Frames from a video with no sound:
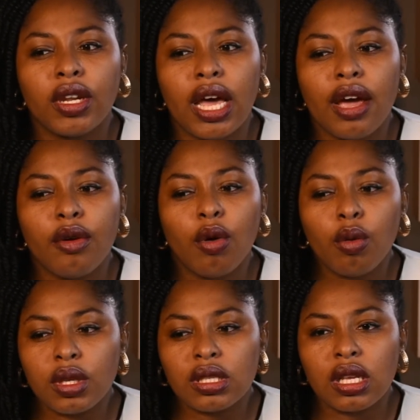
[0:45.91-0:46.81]
And I
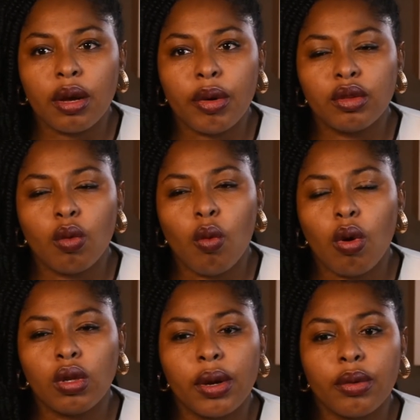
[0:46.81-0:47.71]
always think about the
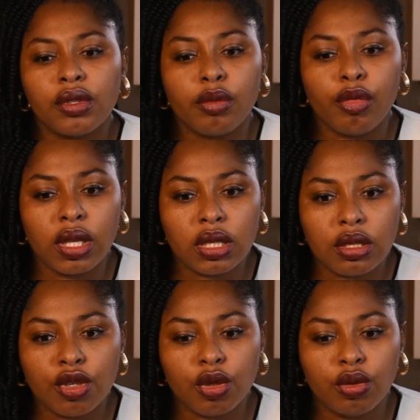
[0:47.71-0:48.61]
world I want to bring
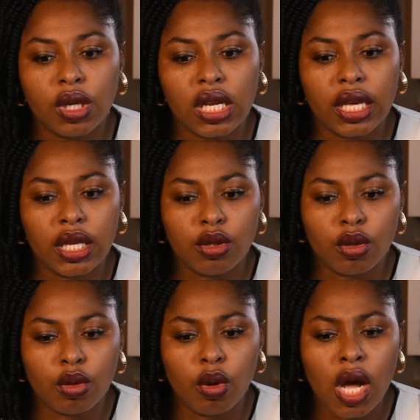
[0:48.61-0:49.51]
these children
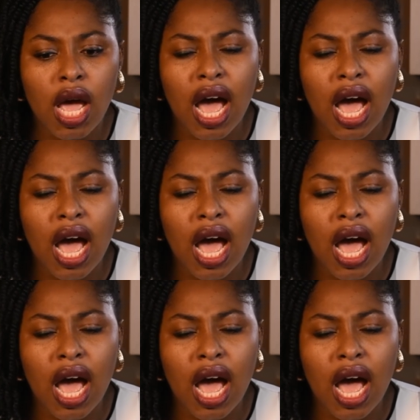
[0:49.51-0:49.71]
into